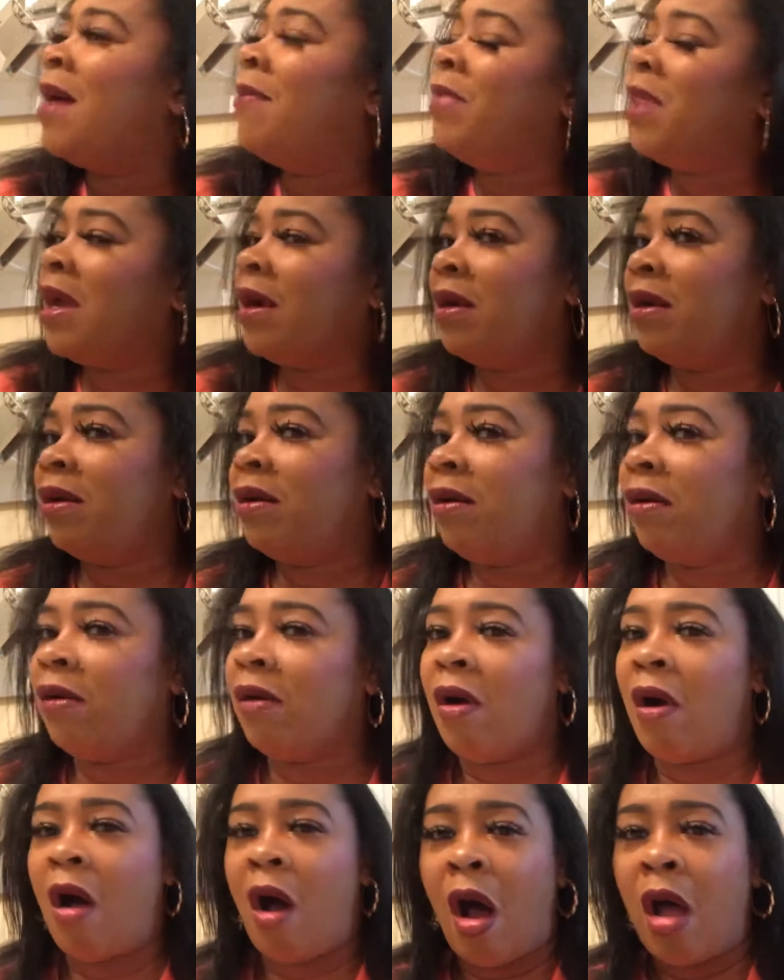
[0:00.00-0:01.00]
I'm not going to
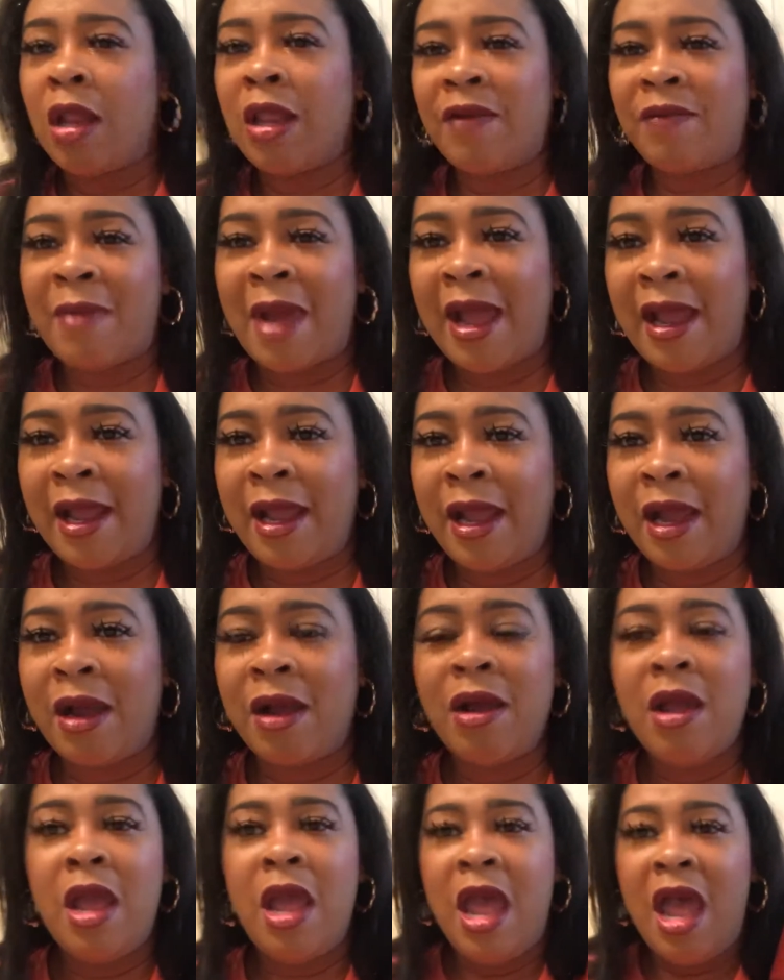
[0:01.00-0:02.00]
curl all of my
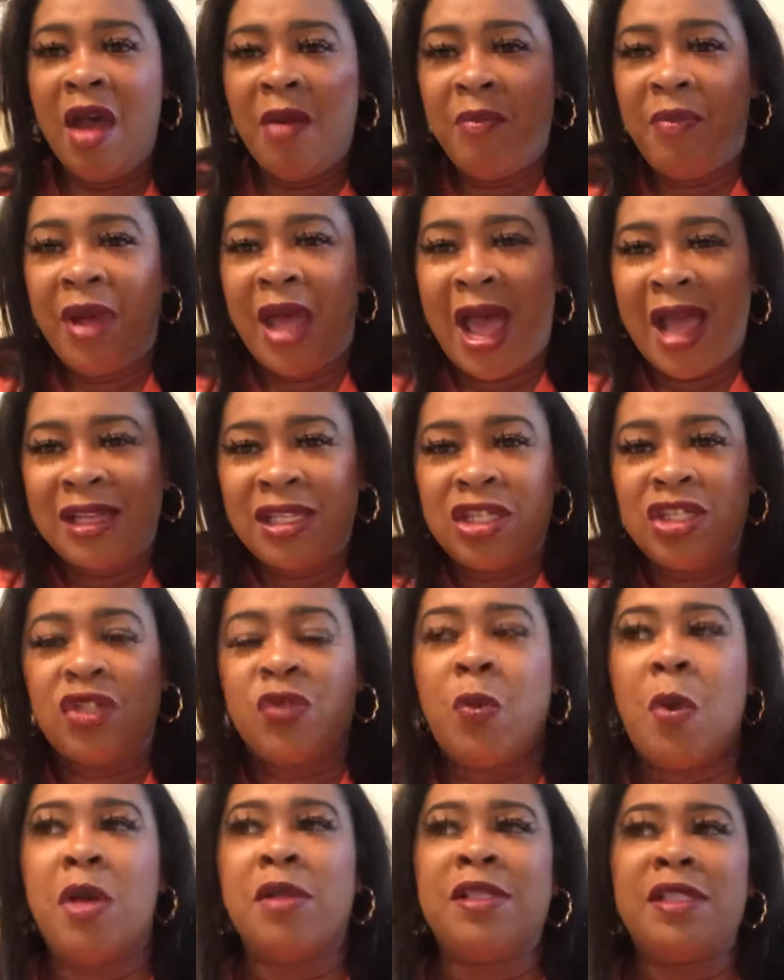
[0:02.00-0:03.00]
hair, but I just
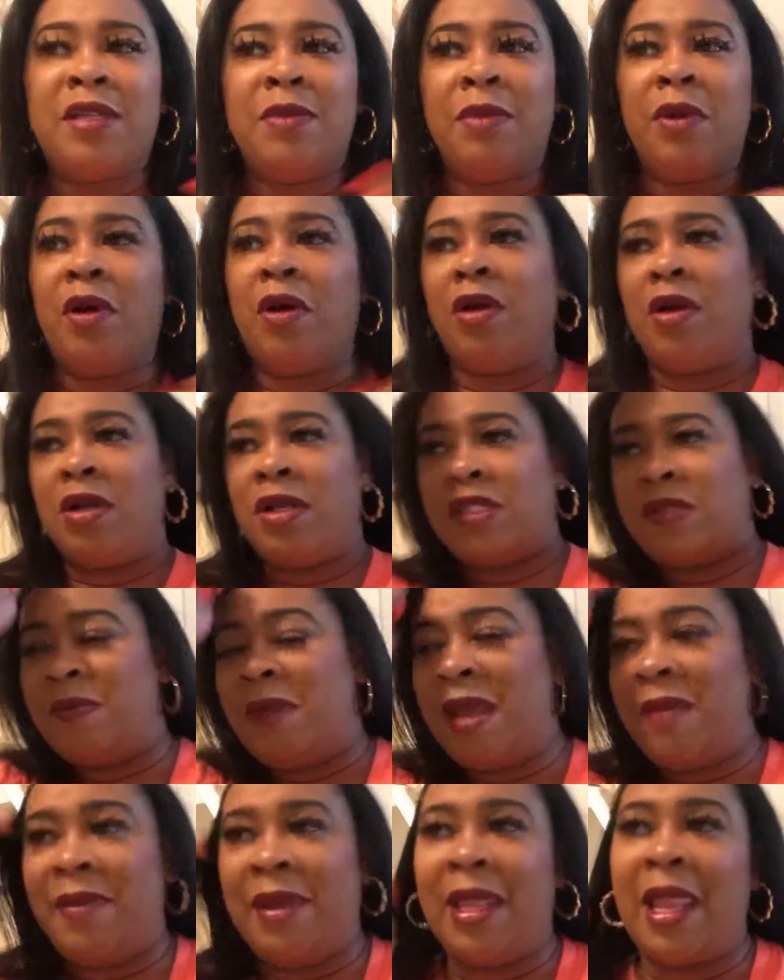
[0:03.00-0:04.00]
want some curls
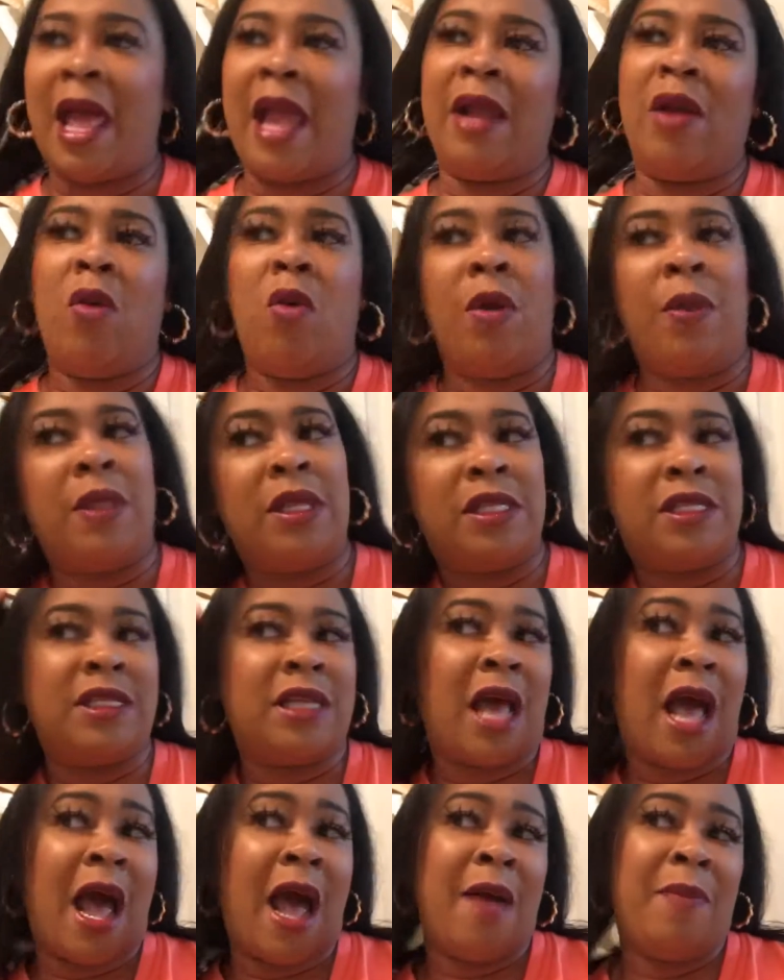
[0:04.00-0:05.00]
maybe like on the
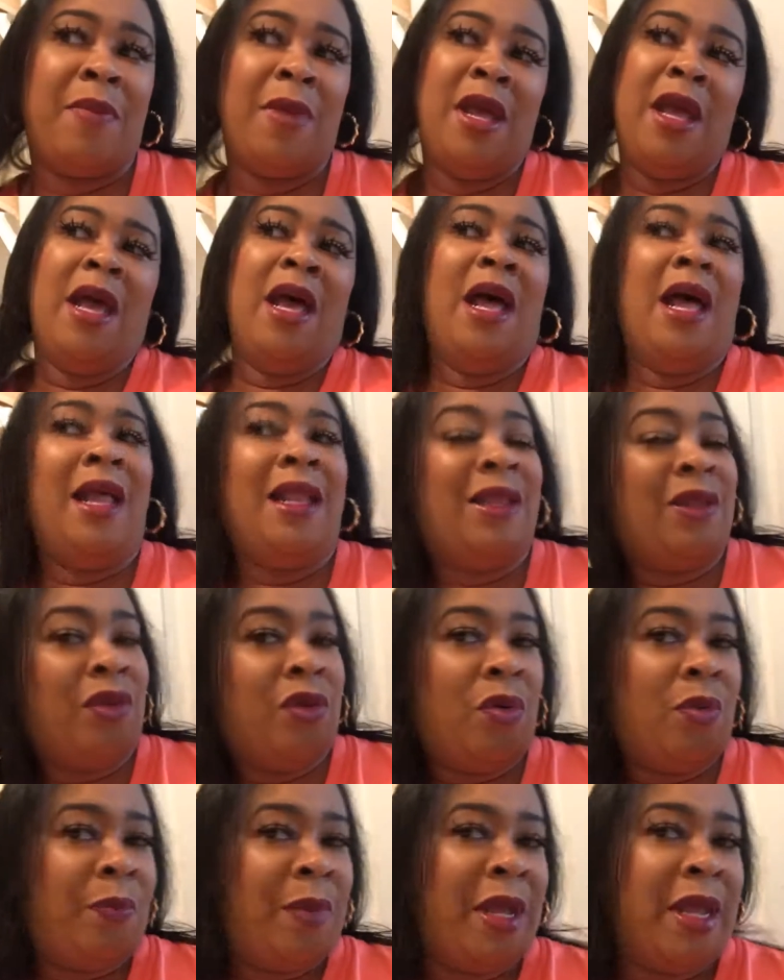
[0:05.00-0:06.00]
top a
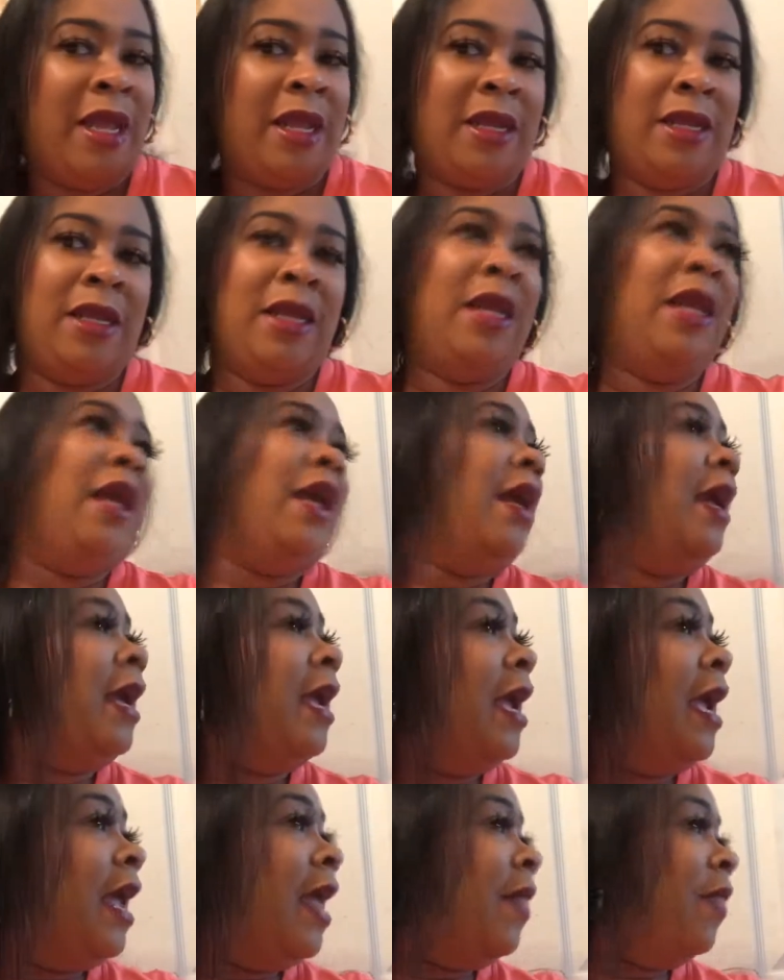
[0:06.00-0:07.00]
little bit,
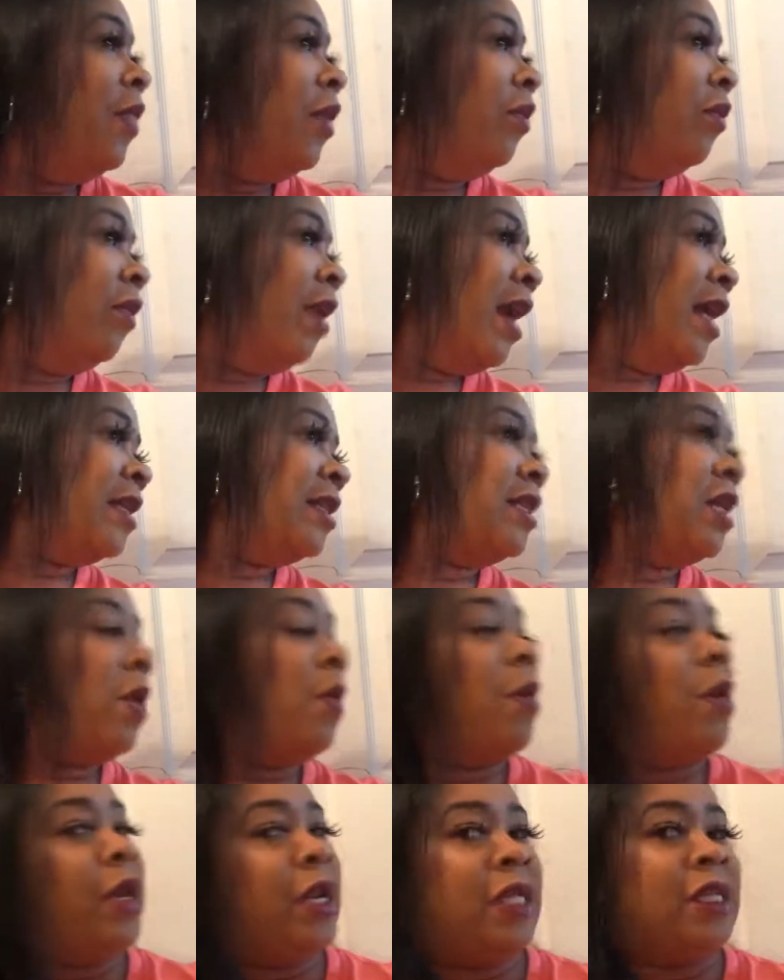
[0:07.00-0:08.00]
and the rest I
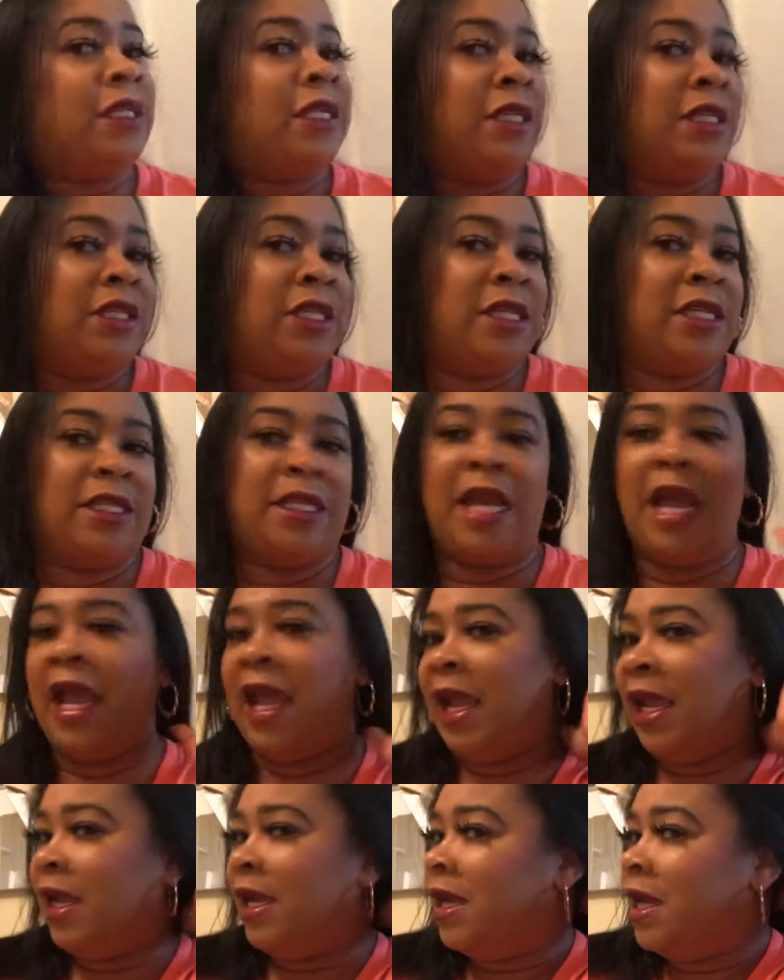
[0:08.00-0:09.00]
want it to just
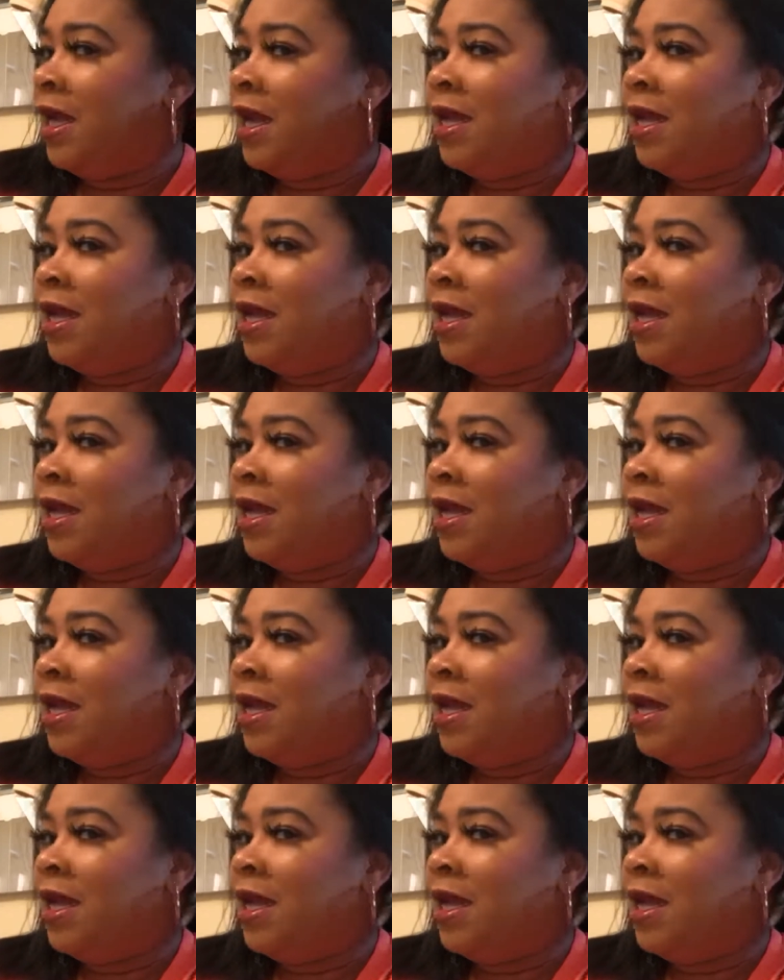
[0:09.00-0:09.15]
hang.